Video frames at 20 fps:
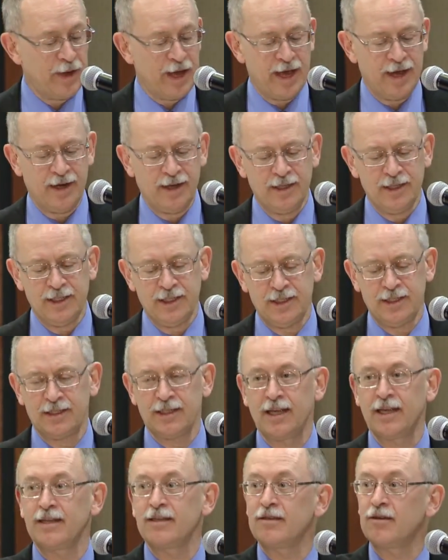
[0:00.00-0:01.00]
panelists,
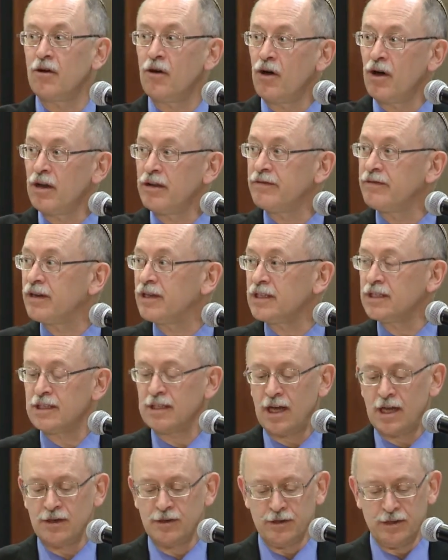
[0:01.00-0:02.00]
and all of us
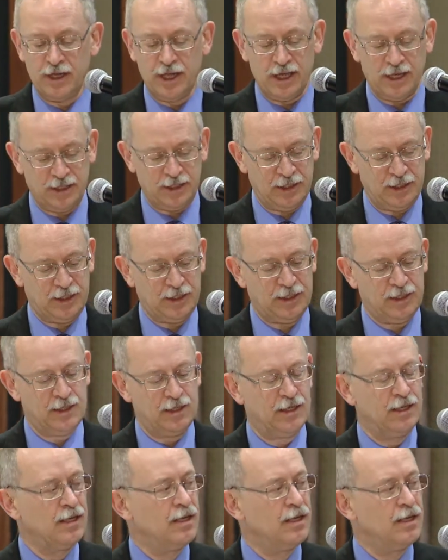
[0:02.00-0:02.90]
honored guests.